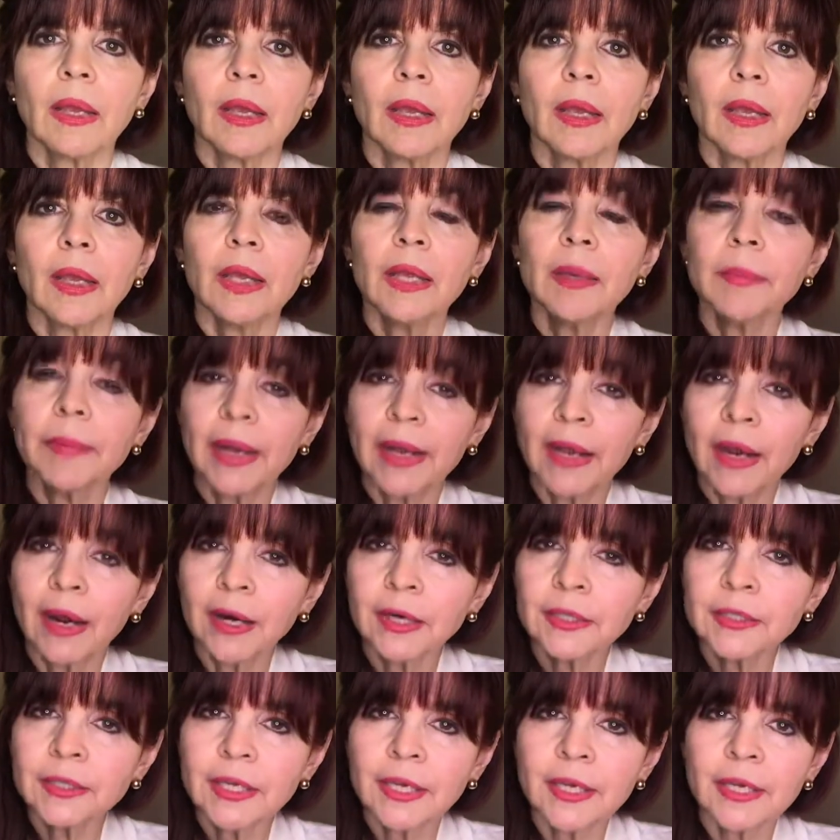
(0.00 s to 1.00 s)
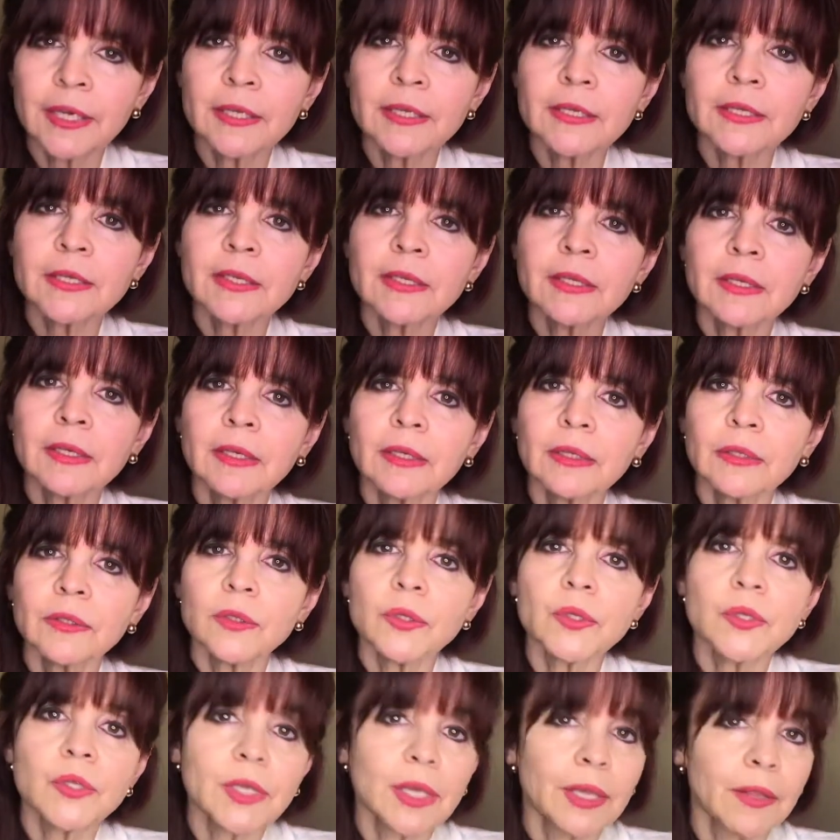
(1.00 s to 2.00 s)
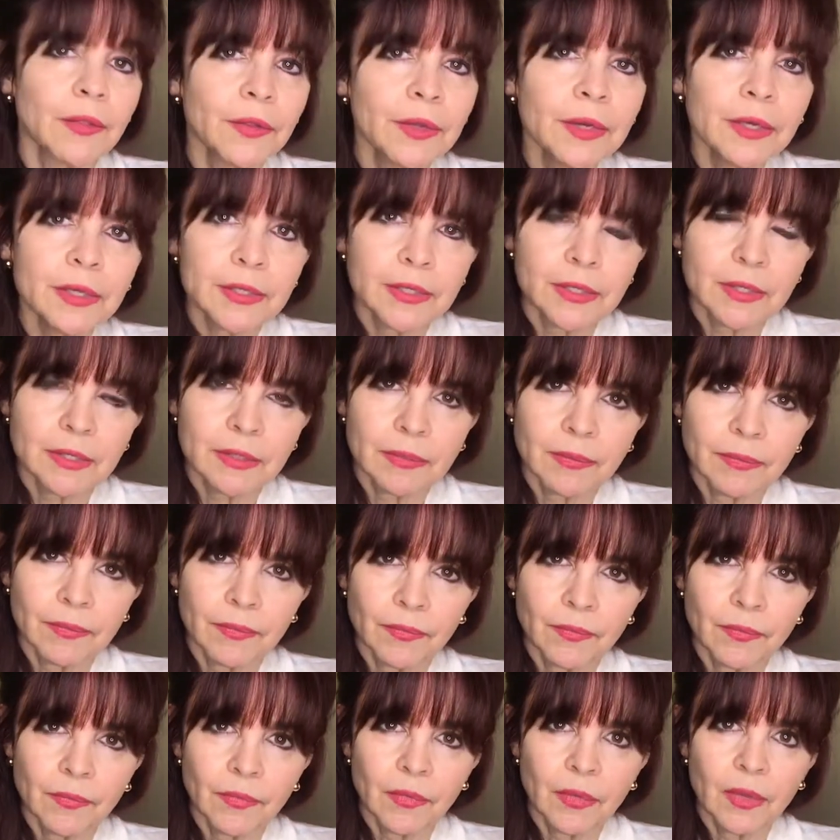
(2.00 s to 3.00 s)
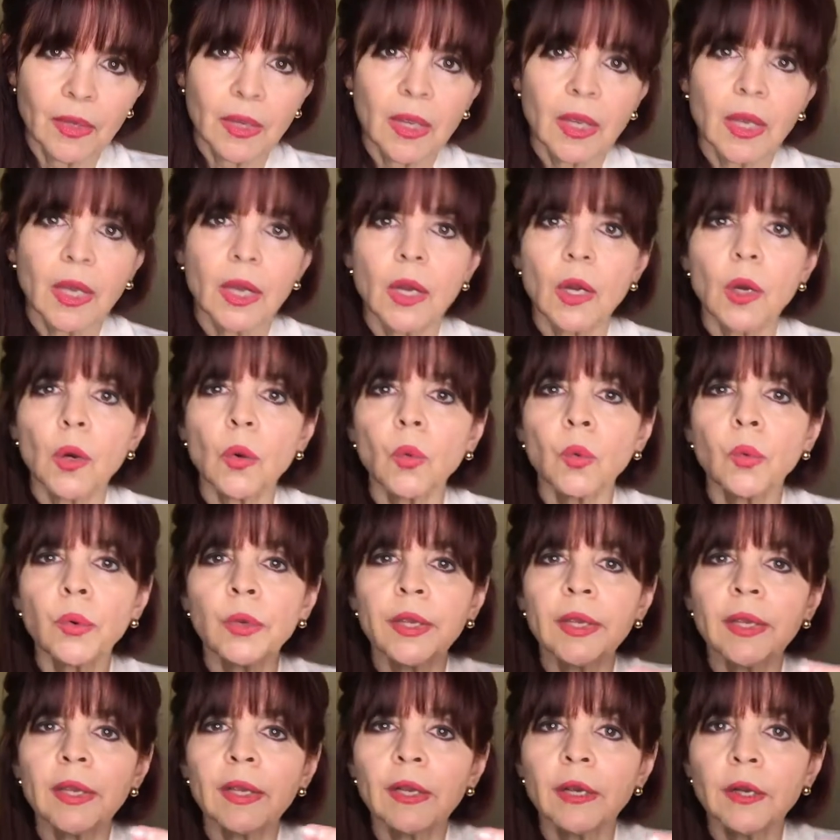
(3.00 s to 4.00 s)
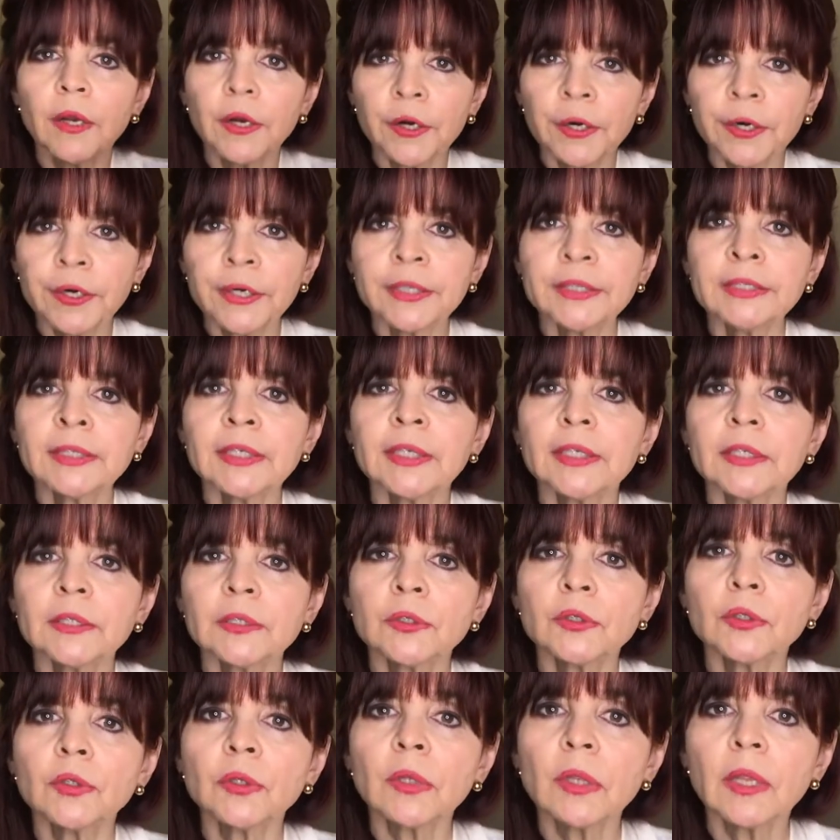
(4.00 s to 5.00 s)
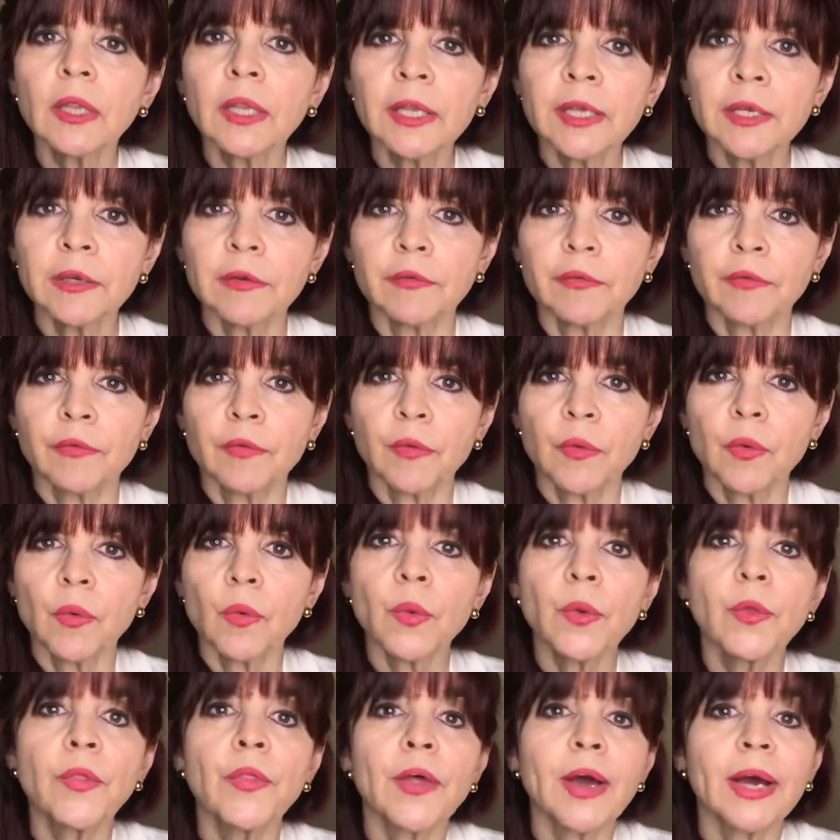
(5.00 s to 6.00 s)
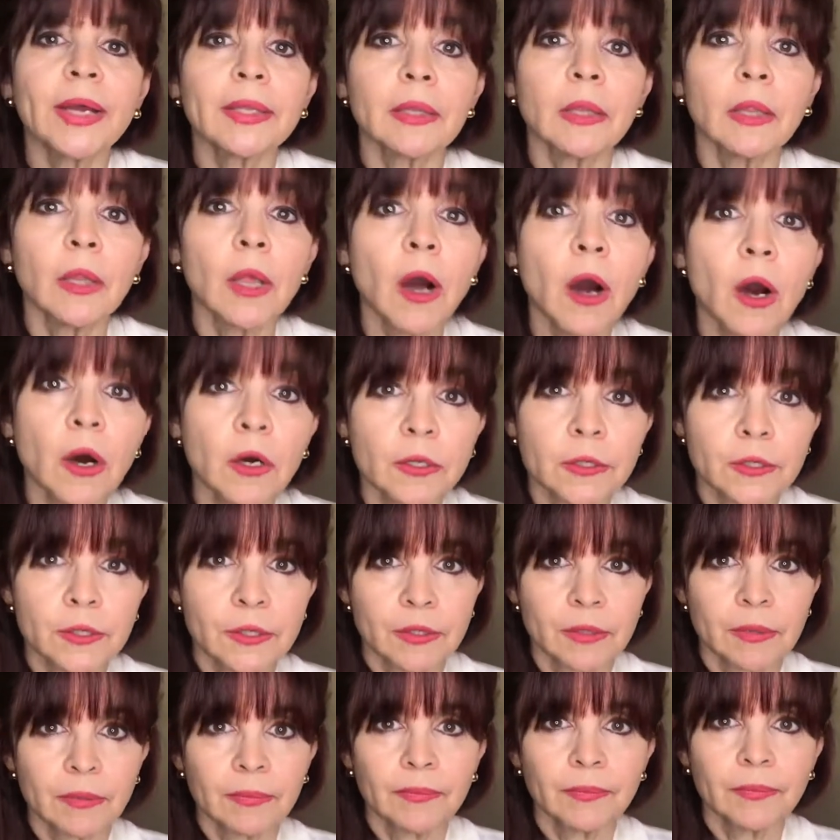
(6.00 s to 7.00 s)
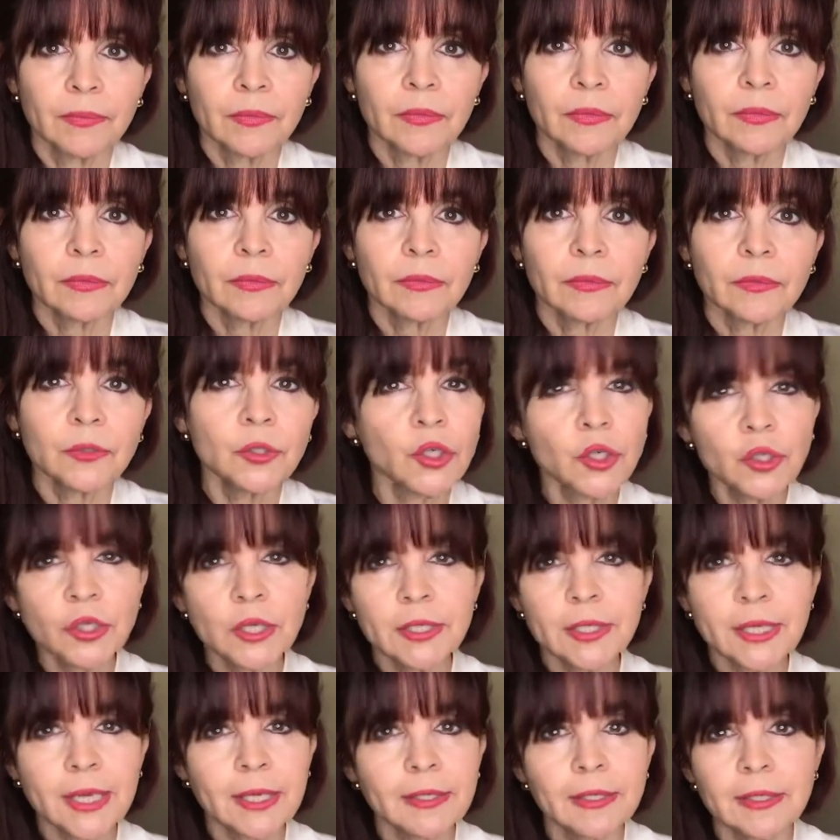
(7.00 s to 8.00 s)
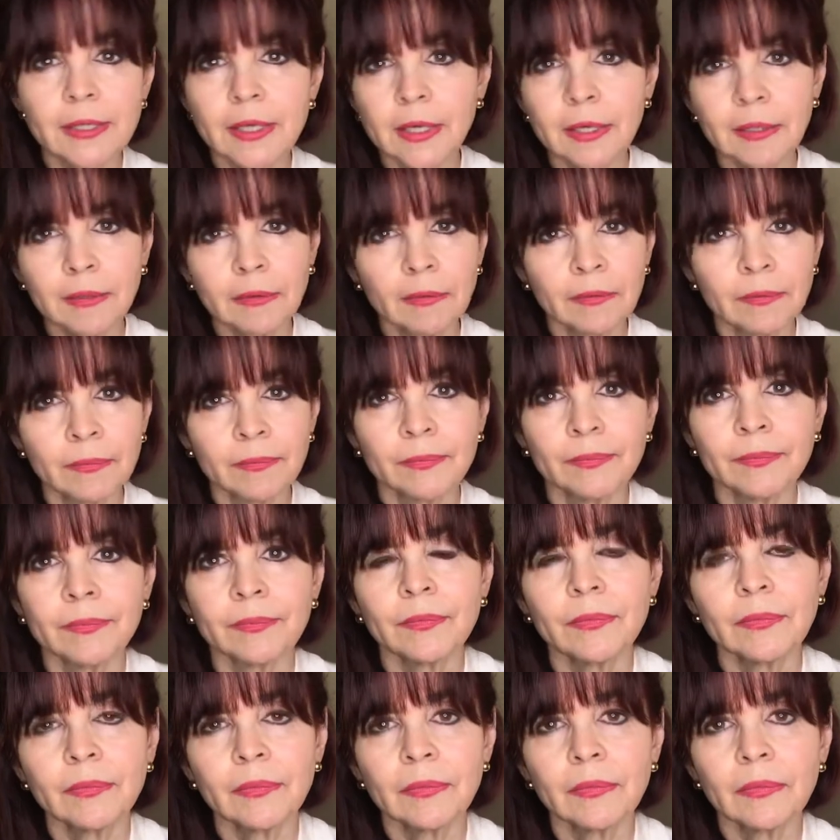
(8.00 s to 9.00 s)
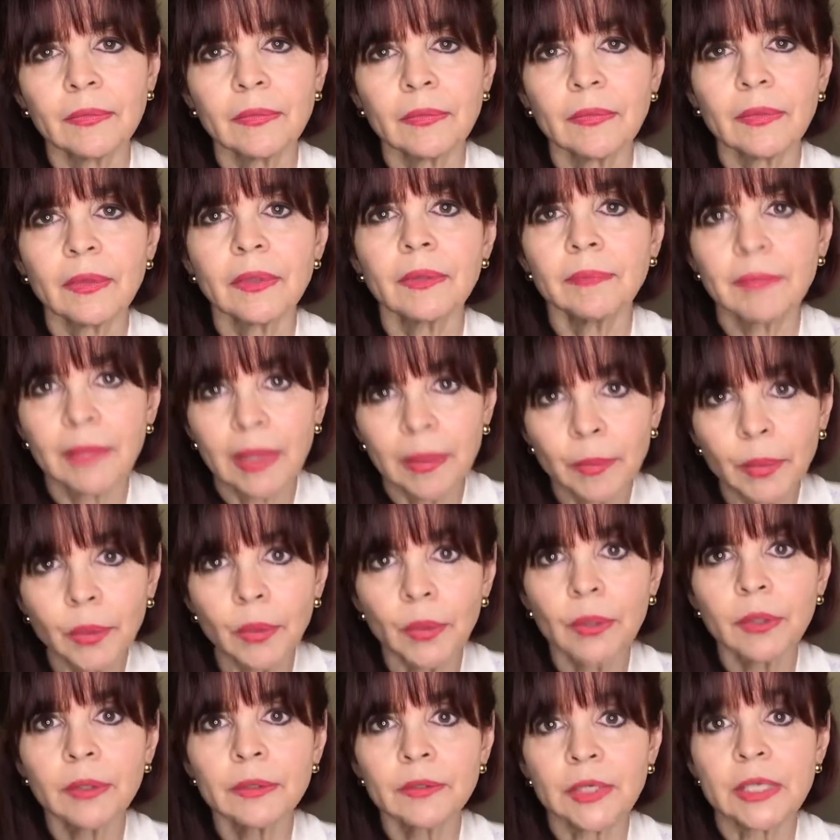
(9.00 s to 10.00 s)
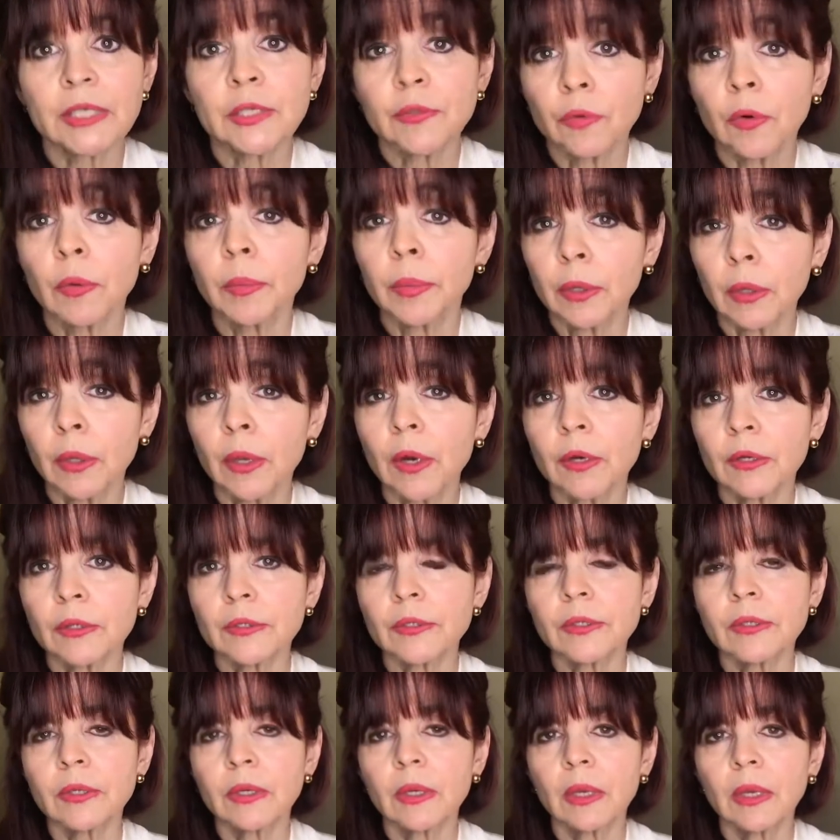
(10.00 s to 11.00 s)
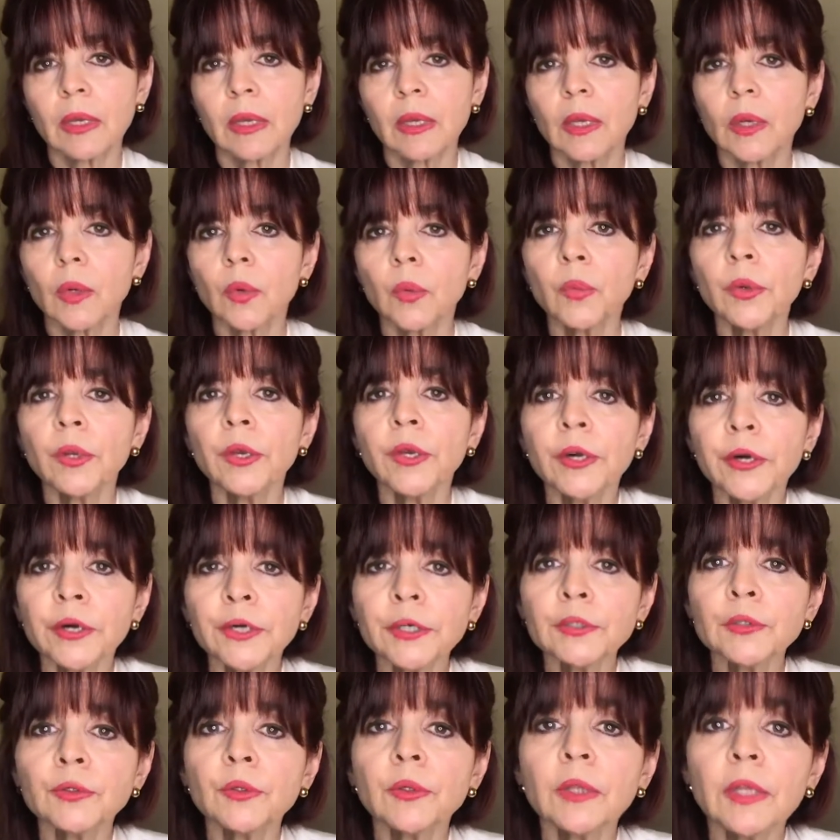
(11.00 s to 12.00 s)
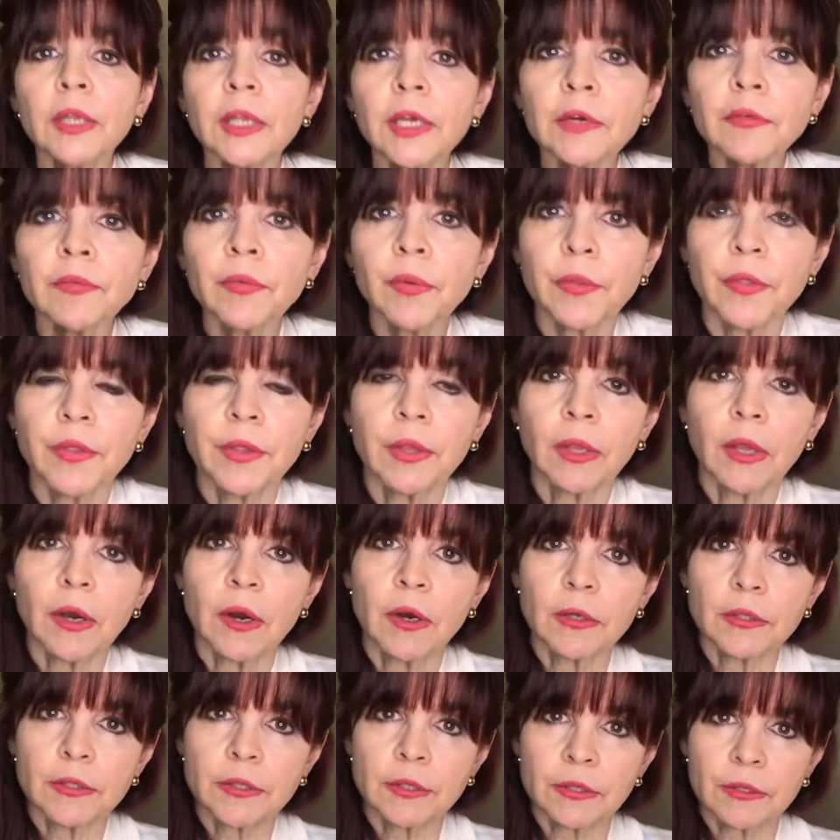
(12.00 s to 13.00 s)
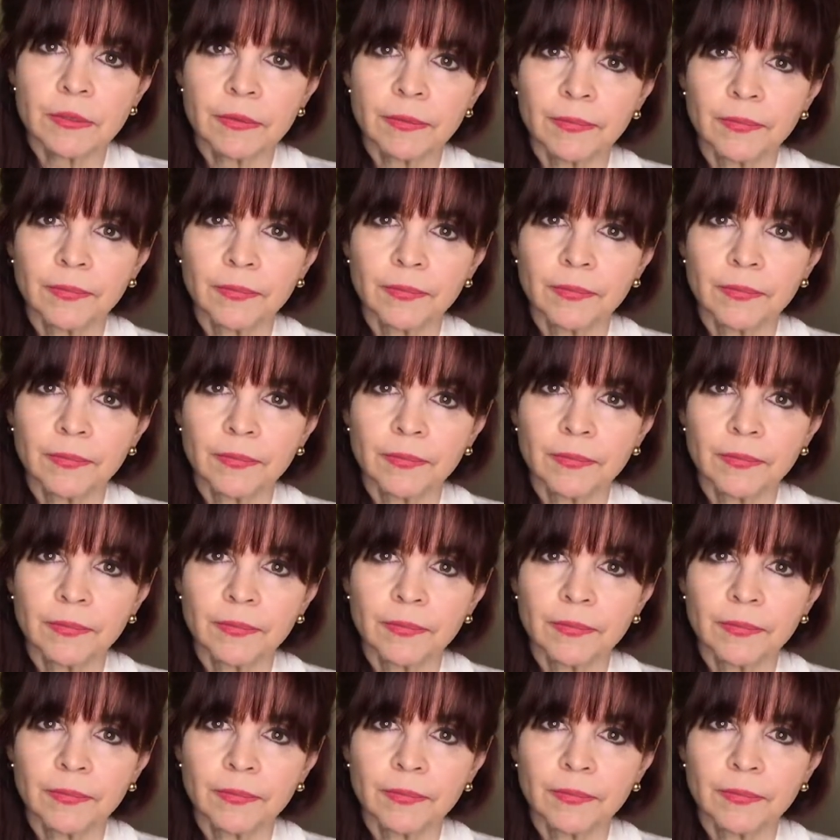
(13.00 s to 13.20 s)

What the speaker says: in my heart is to say this: we learn to live with that loss, just as I said it in my book, Transform Your Loss. We learn to live with the loss.